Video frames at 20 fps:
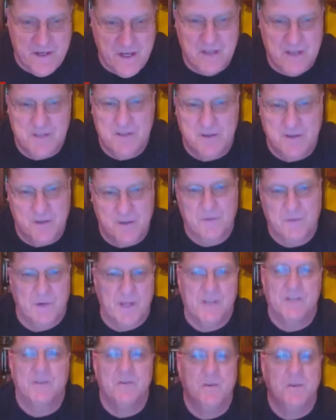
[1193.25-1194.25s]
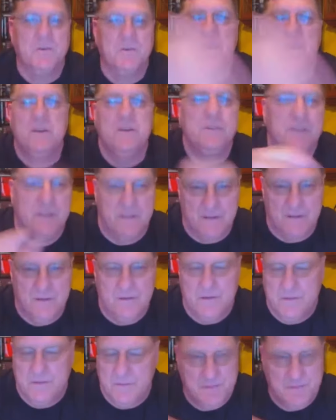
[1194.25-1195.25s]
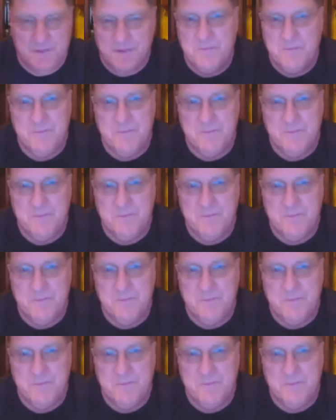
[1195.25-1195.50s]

cudgel that Russia will be using to